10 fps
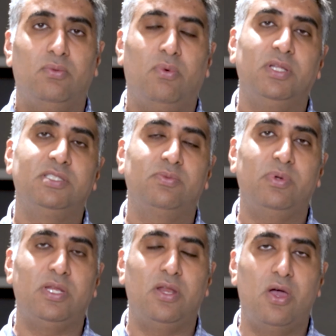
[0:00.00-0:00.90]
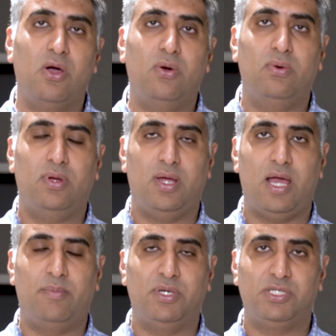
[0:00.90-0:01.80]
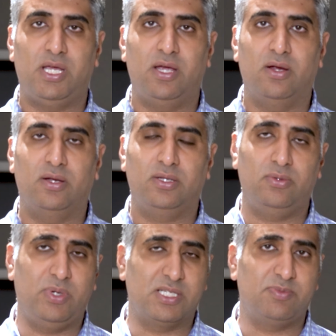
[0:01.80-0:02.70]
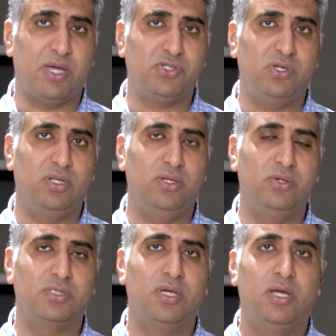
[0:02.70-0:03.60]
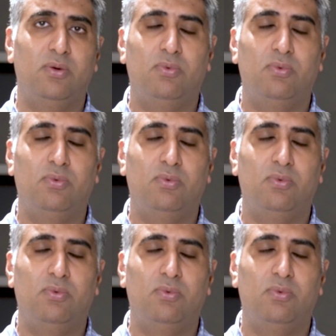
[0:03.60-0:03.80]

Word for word: Once we know how much hair we expect you to lose,